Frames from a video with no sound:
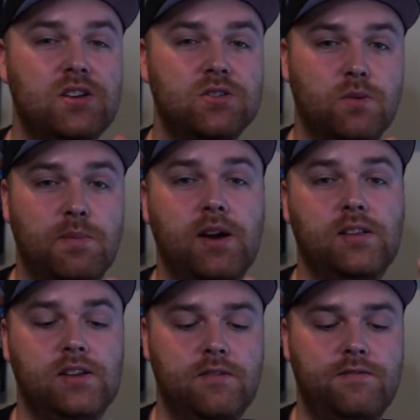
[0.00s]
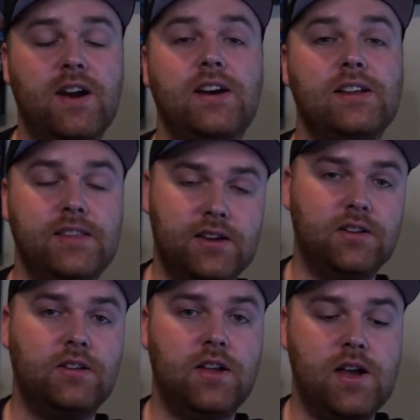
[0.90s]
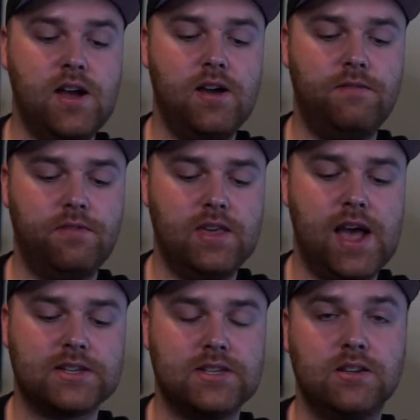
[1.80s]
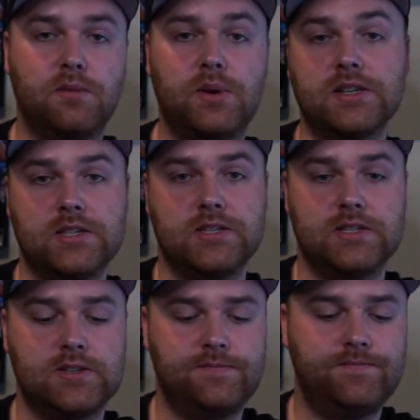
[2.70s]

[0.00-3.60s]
so very little of the accidental presses.